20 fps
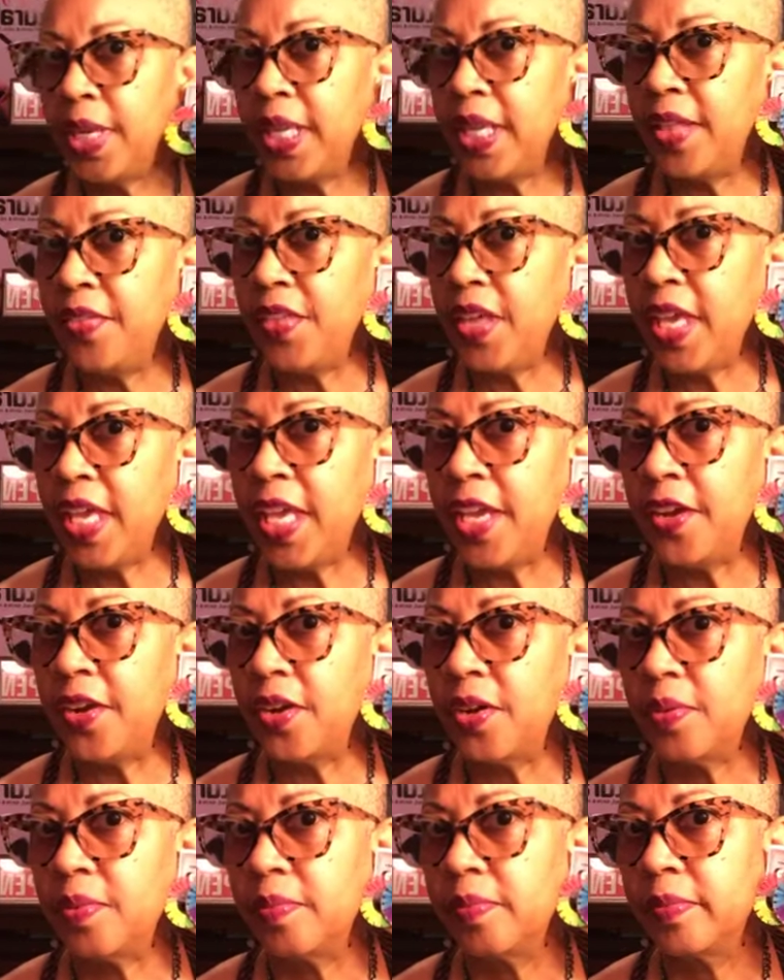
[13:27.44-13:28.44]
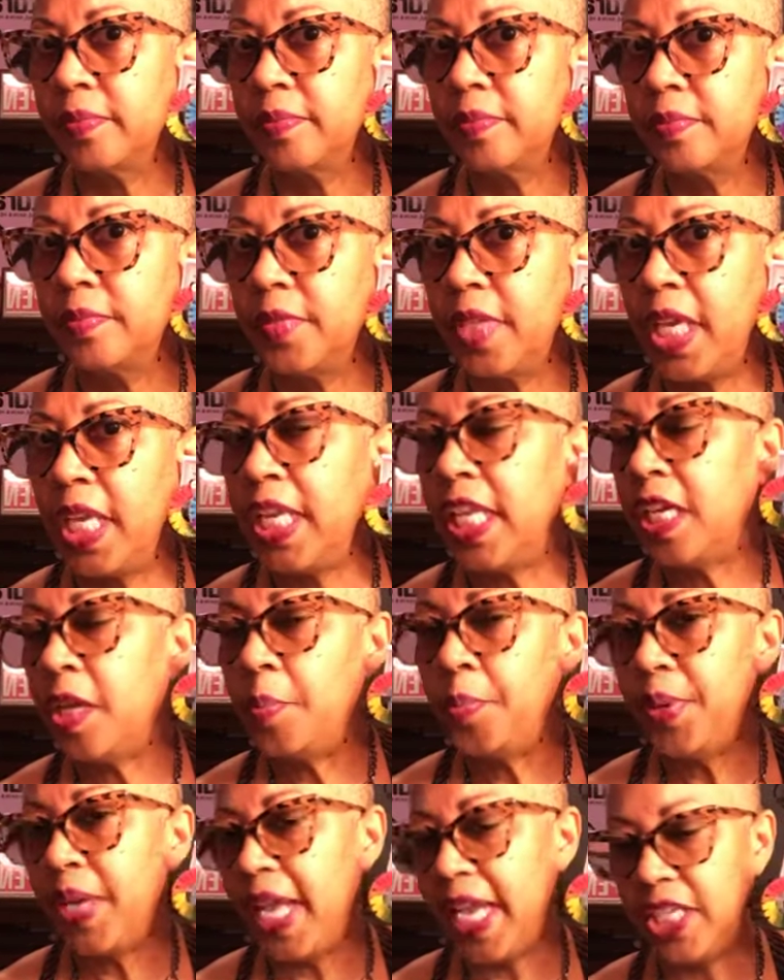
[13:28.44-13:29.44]
in the ear, any
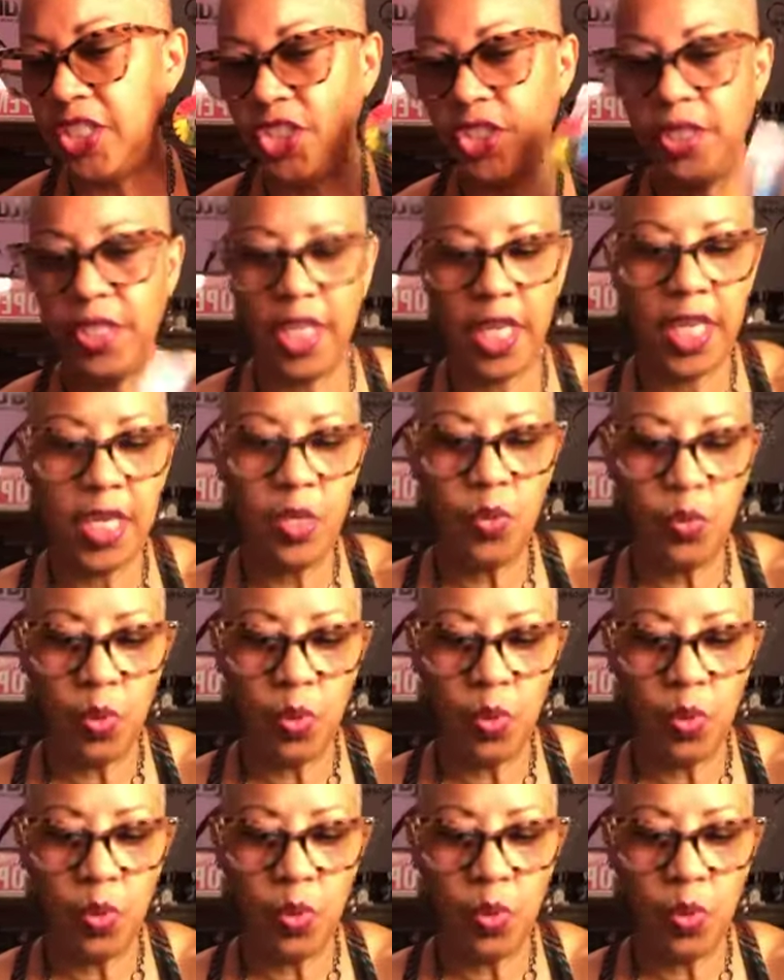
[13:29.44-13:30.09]
complexion, any,